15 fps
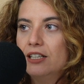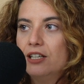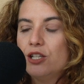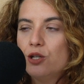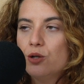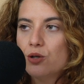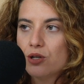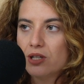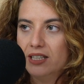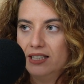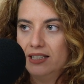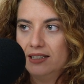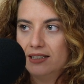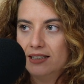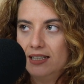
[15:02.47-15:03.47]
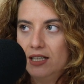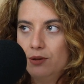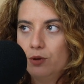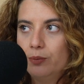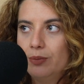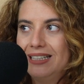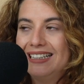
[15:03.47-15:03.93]
usually it
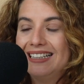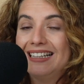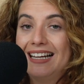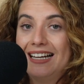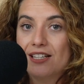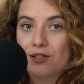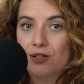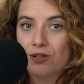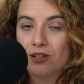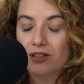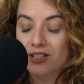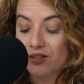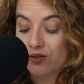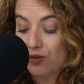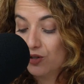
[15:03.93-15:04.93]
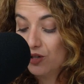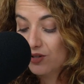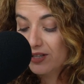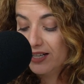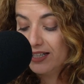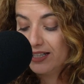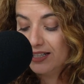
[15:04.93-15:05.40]
will be the last on our list,
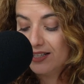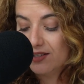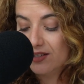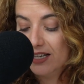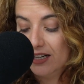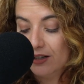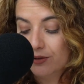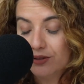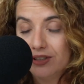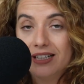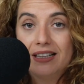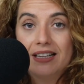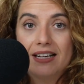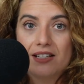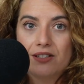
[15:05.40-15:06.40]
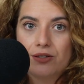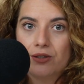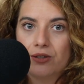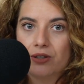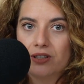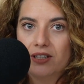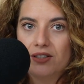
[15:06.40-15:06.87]
just like it is now, the last on
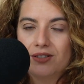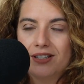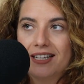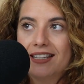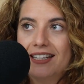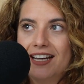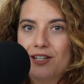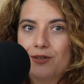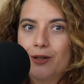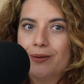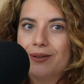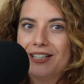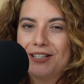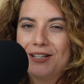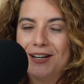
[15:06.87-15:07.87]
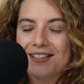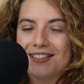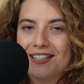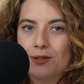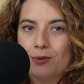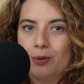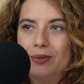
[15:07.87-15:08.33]
our list. Like cash flow and
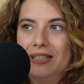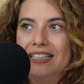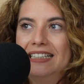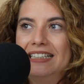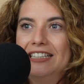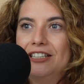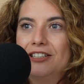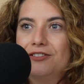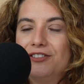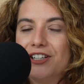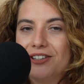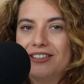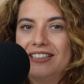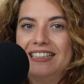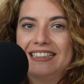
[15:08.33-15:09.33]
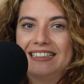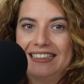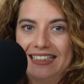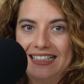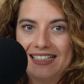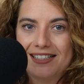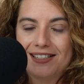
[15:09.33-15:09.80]
content will be very
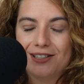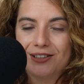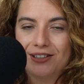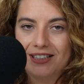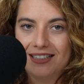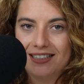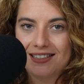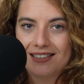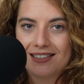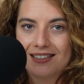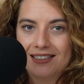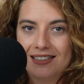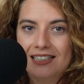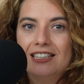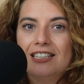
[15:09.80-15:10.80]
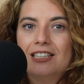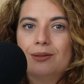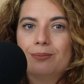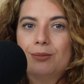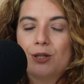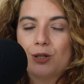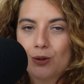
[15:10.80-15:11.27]
last on the list.
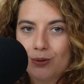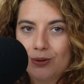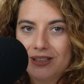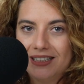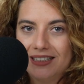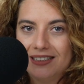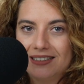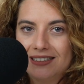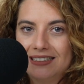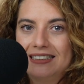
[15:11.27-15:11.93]
But truly,